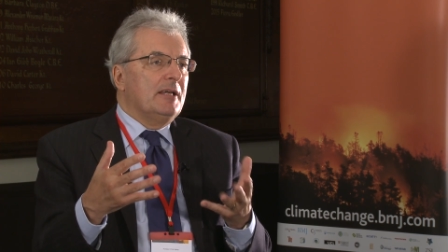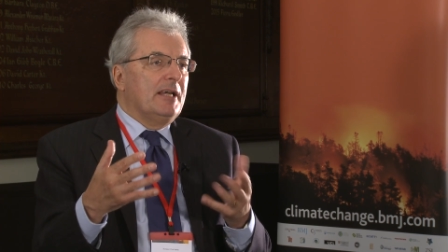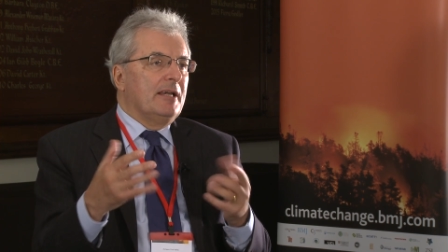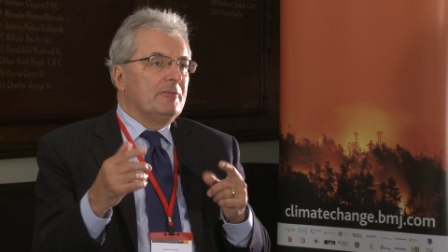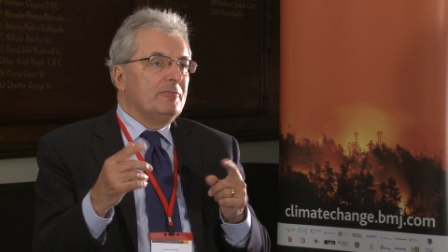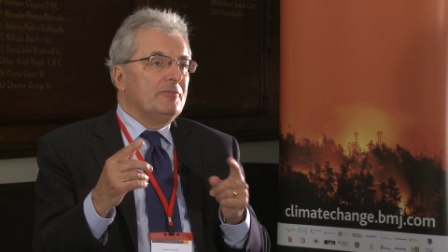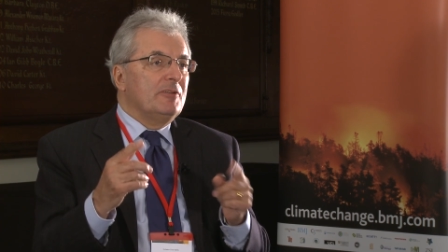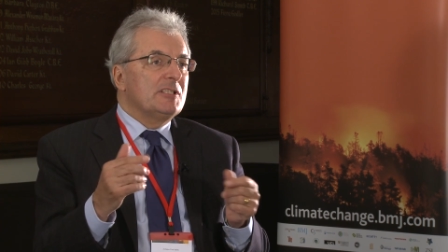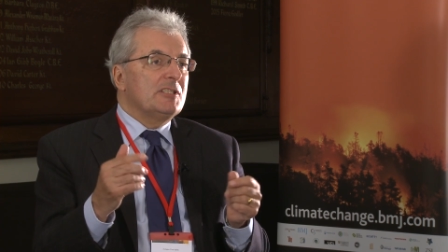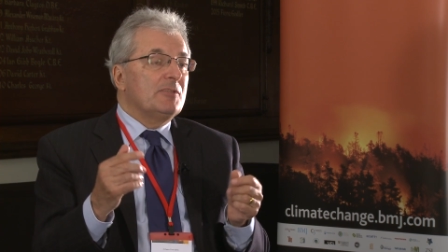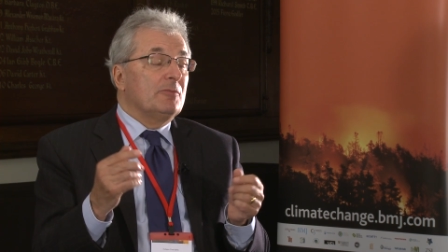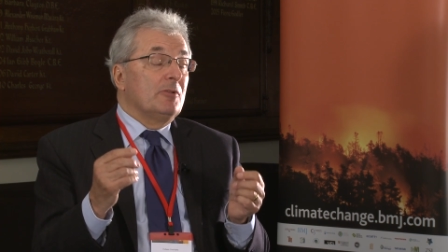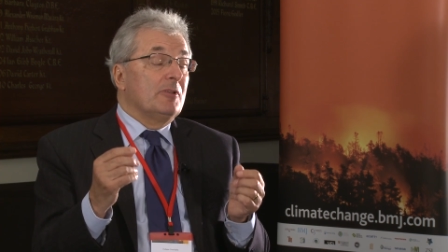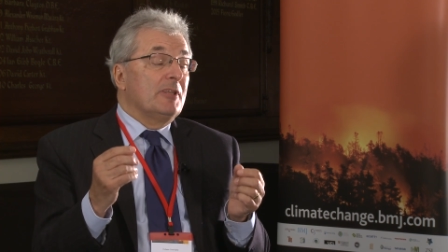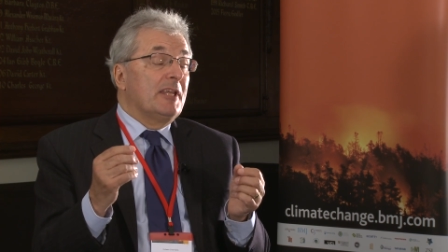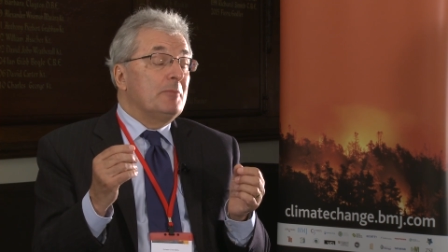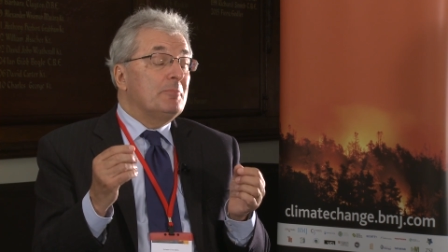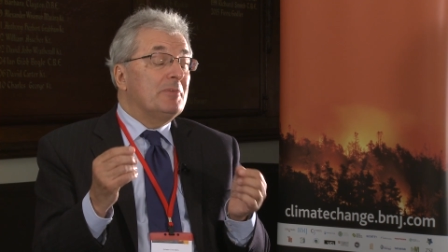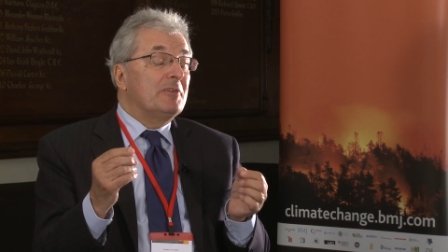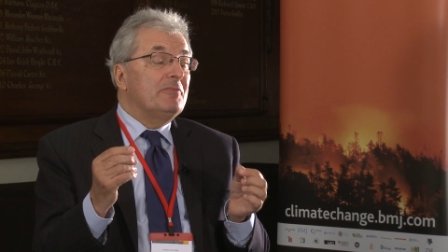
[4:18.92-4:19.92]
Uh, first of all,
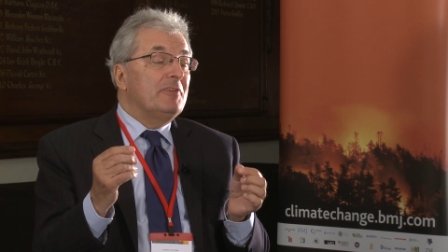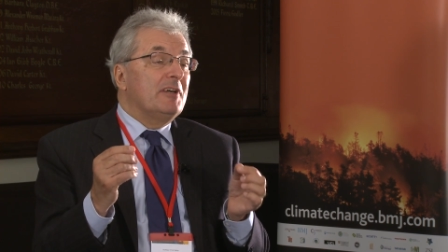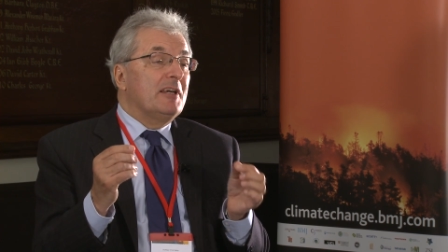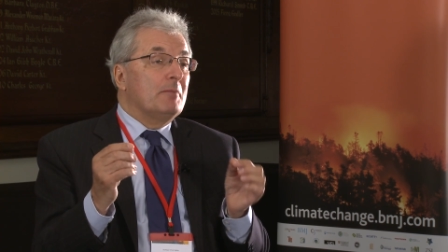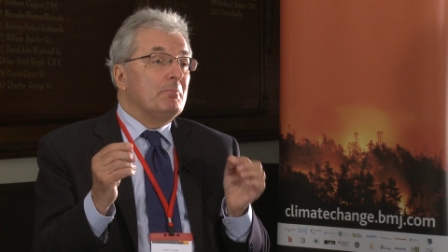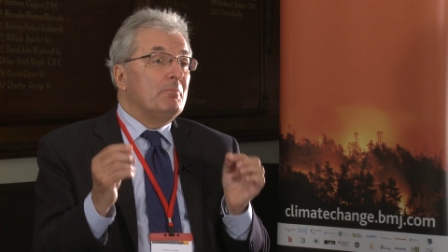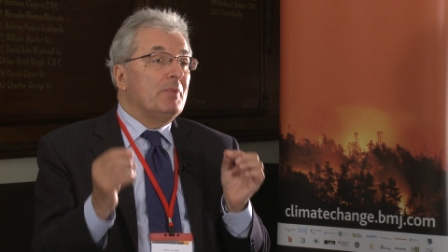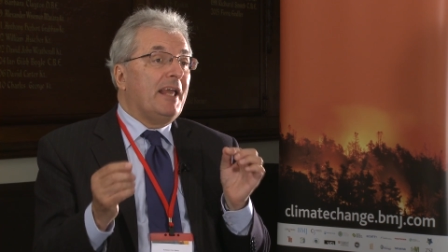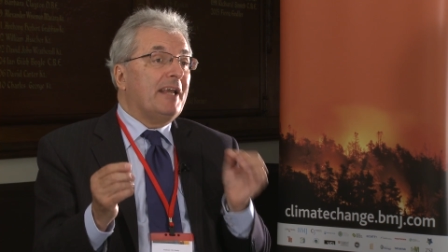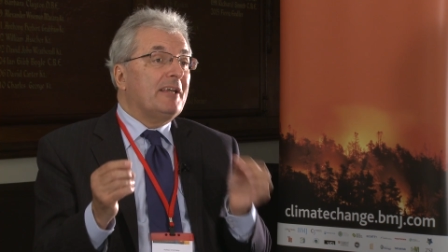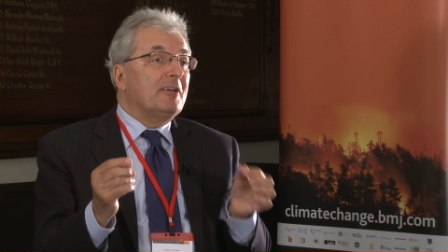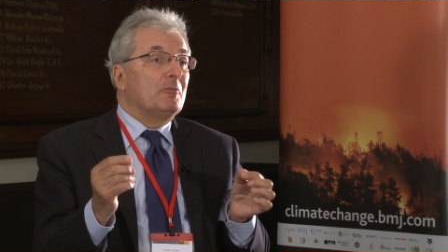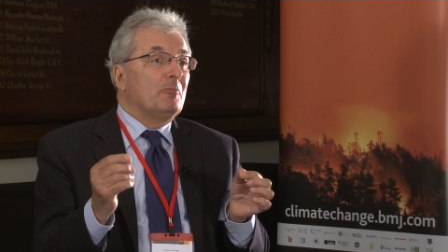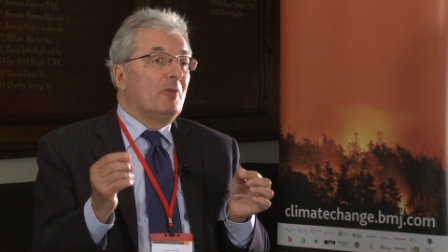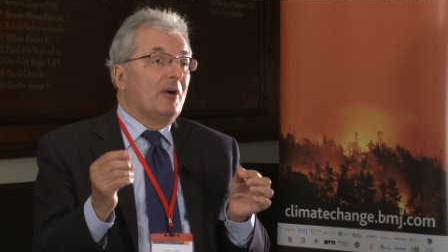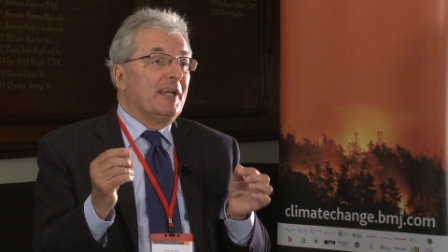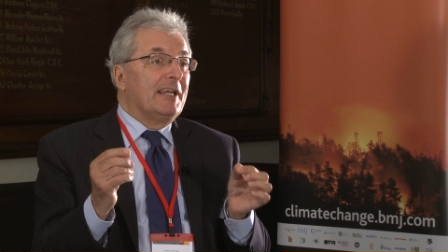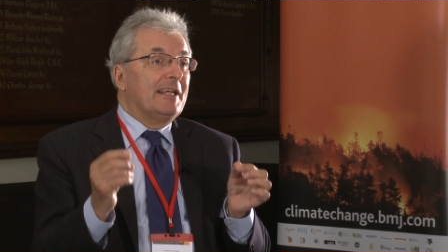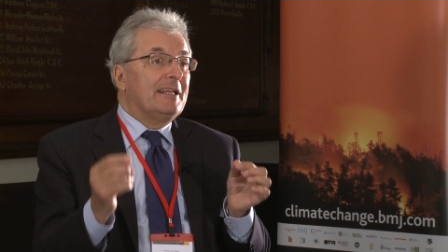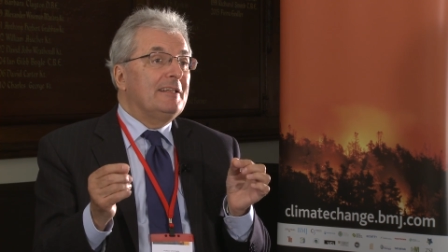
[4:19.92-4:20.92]
they prefer black and
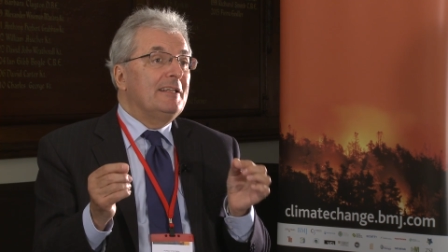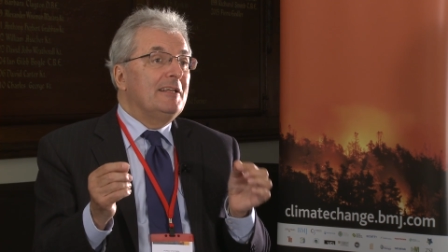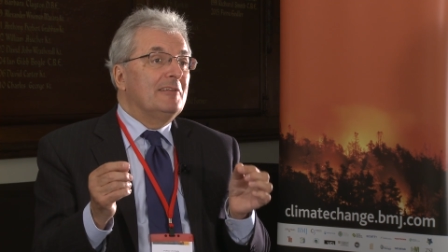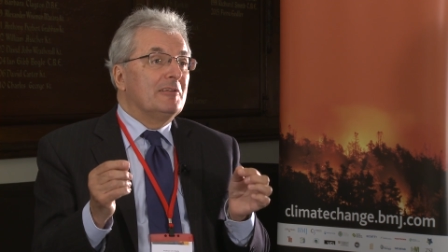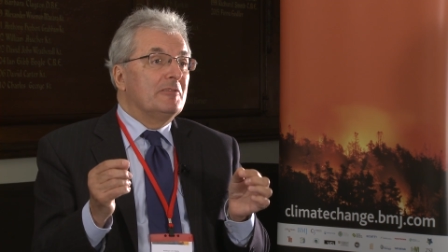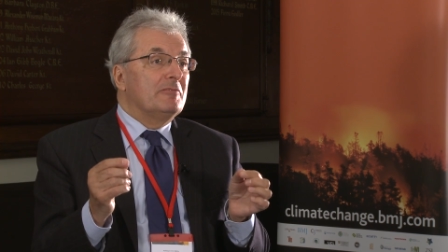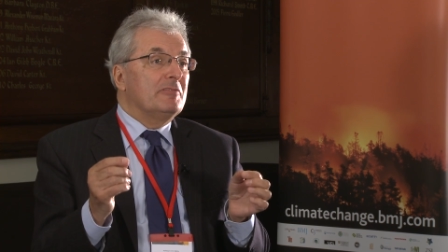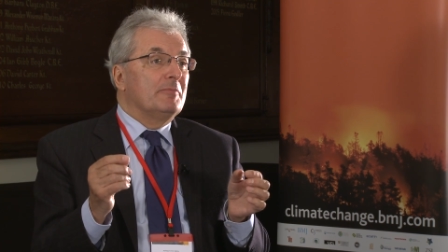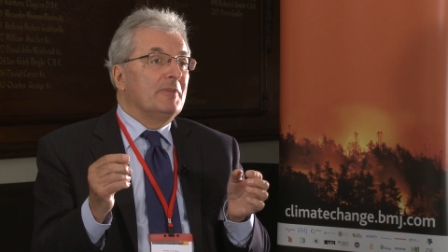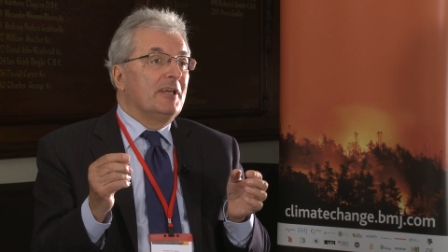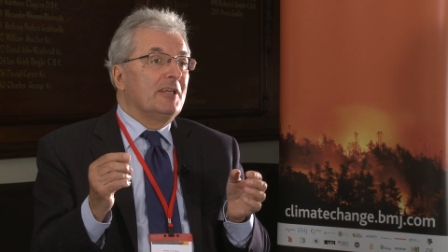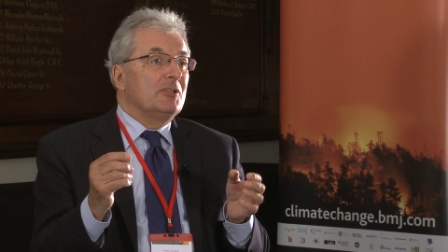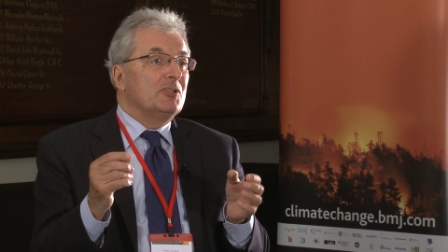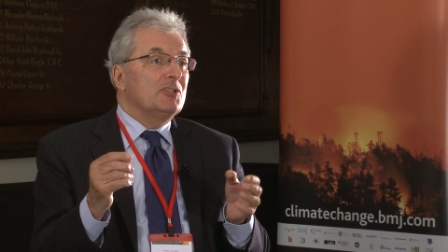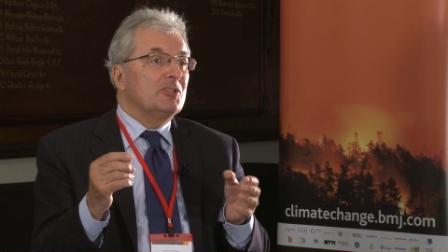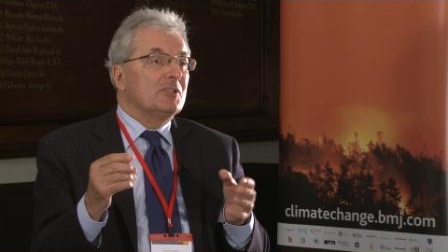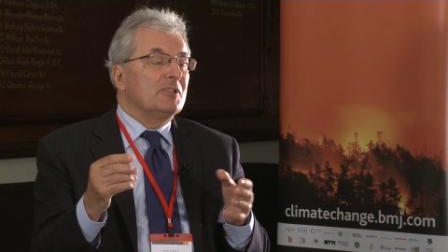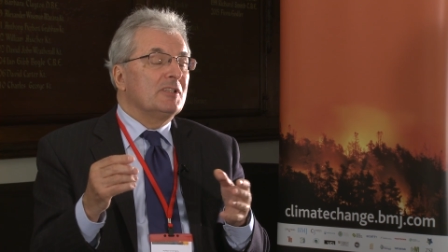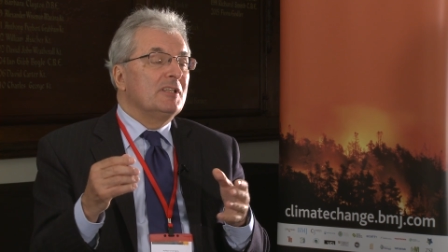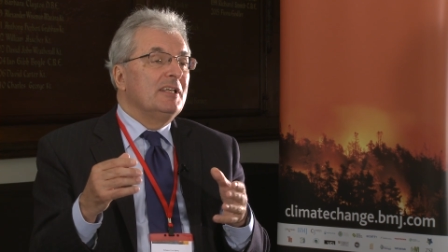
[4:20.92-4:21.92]
white, clear
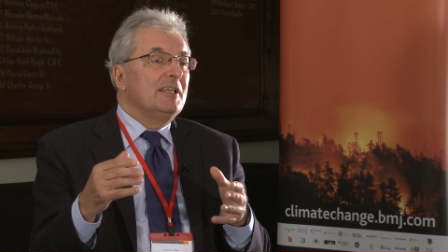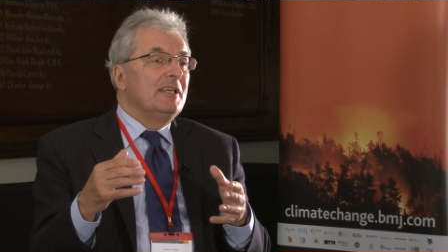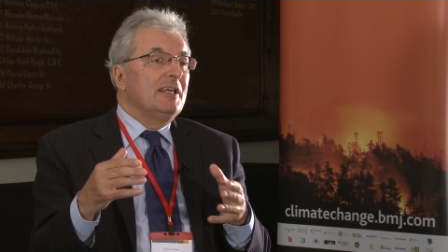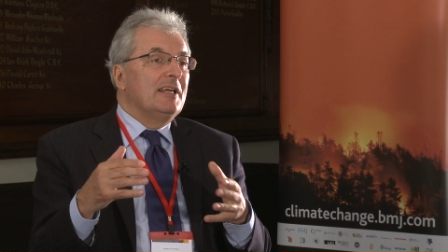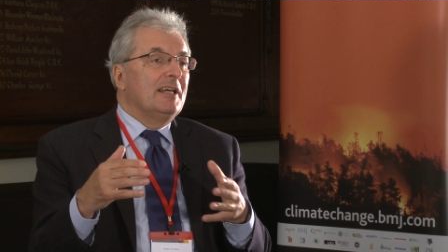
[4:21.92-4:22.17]
information,